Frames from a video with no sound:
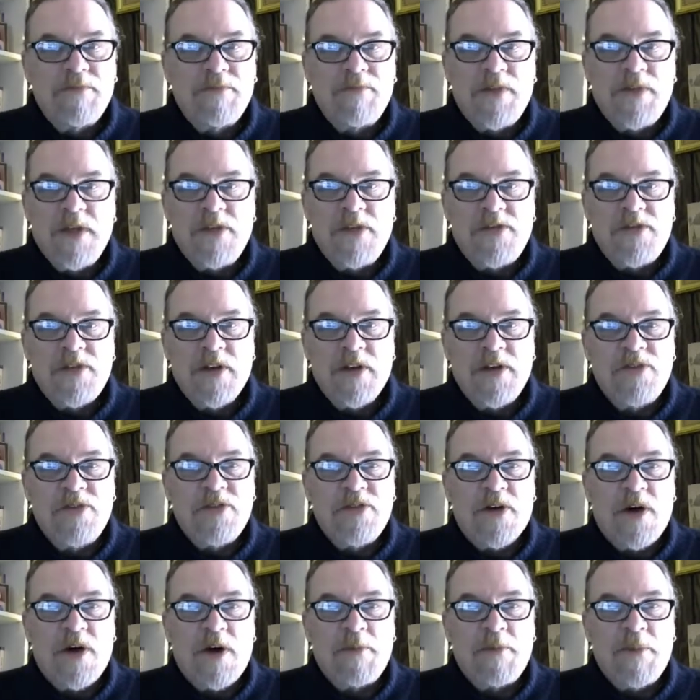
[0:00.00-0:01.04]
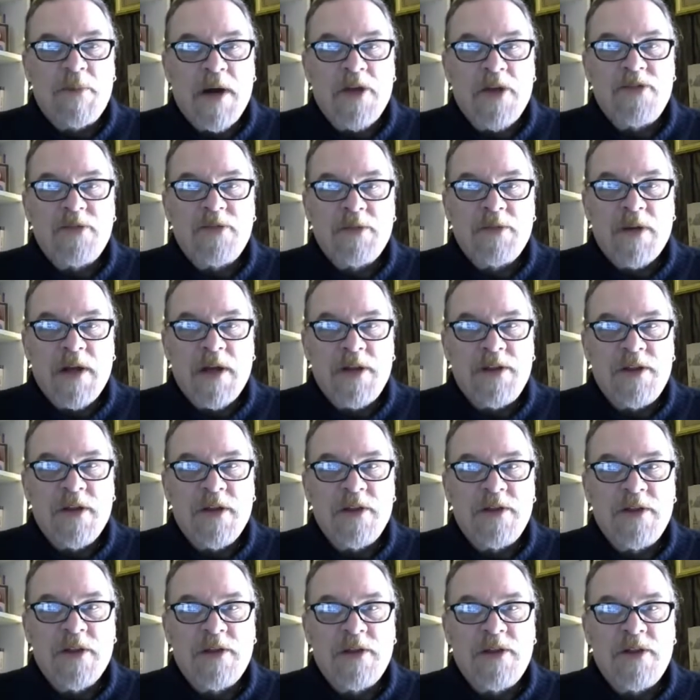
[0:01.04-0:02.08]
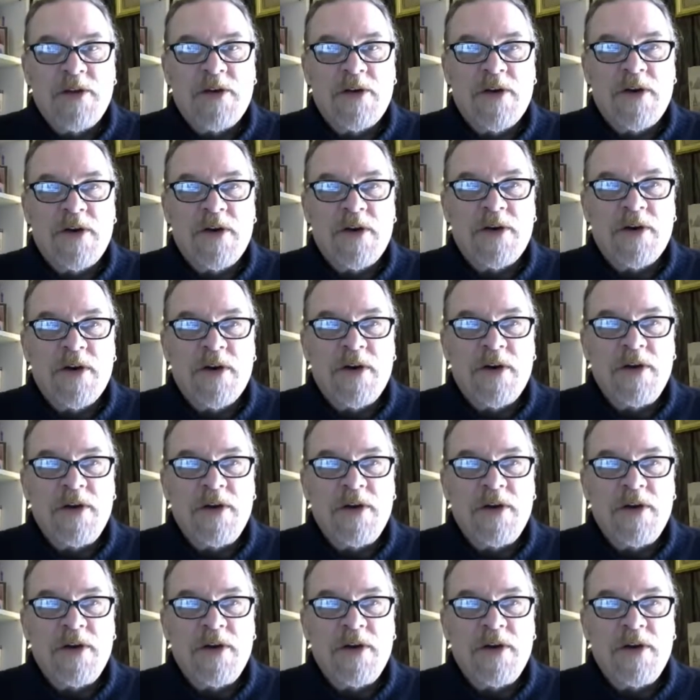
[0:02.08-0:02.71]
these things are possible. I think that there